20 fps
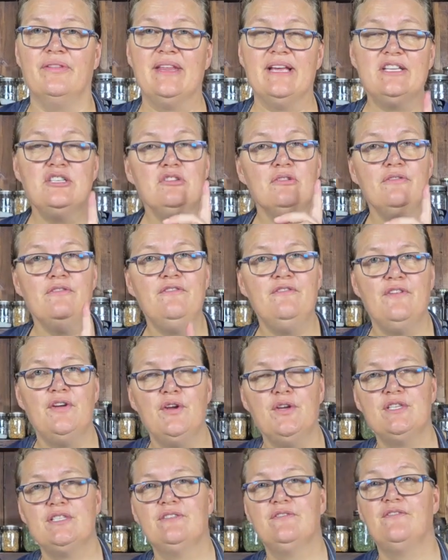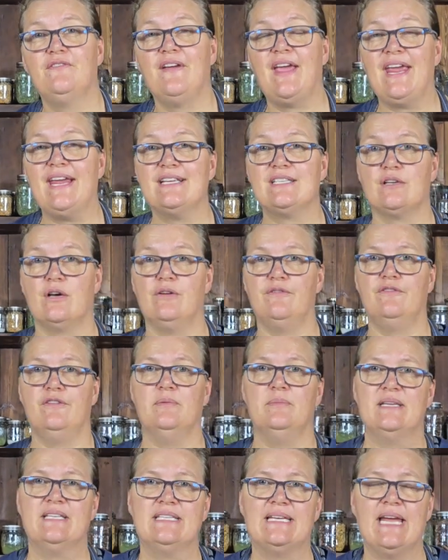That's your first phase of
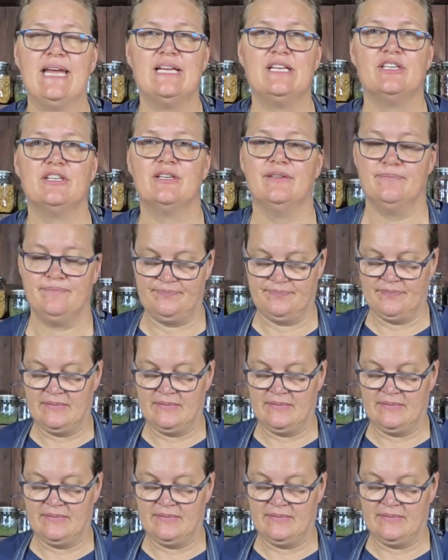fermentation.